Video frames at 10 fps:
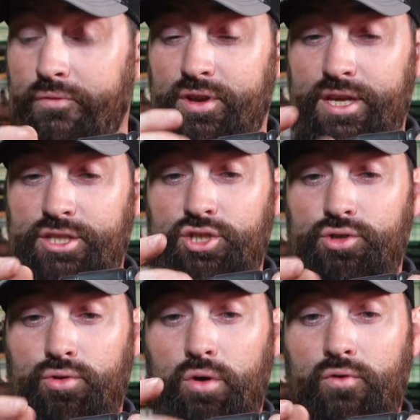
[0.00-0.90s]
of an inch to
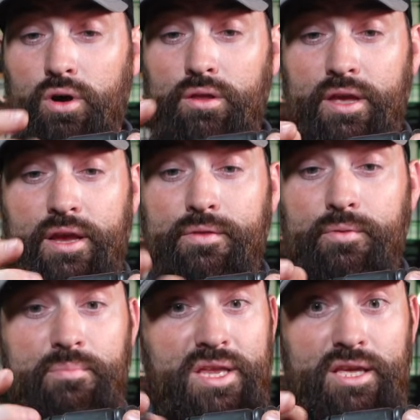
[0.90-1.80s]
your overall length,
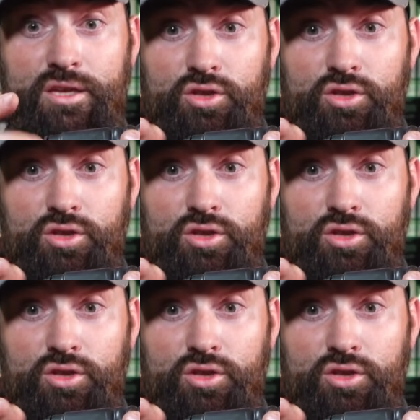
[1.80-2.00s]
meaning